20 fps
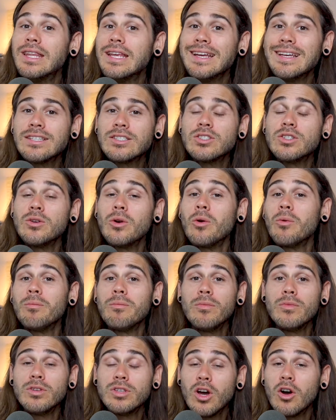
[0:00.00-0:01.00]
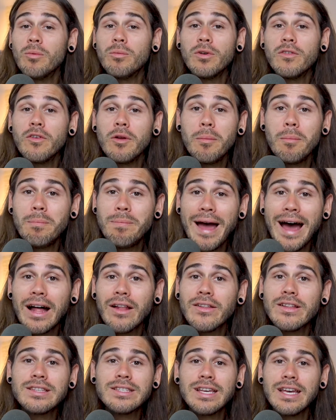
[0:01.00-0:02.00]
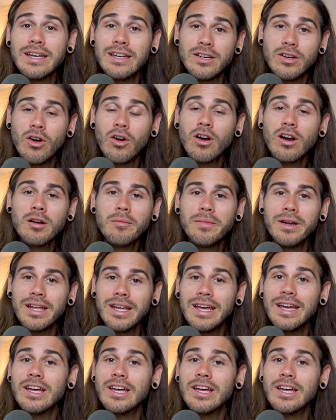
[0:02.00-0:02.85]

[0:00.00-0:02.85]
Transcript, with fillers: things don't, don't move in balance and in harmony,